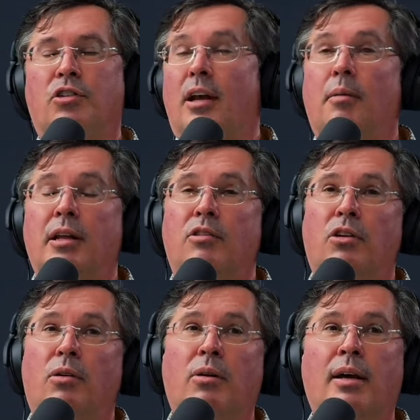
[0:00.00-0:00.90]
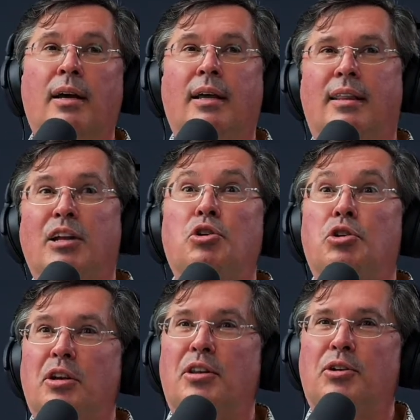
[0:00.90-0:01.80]
And I mean, so the
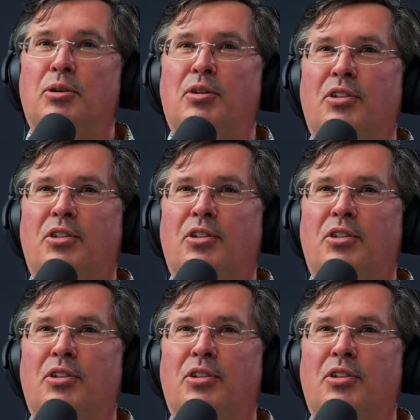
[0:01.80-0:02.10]
newest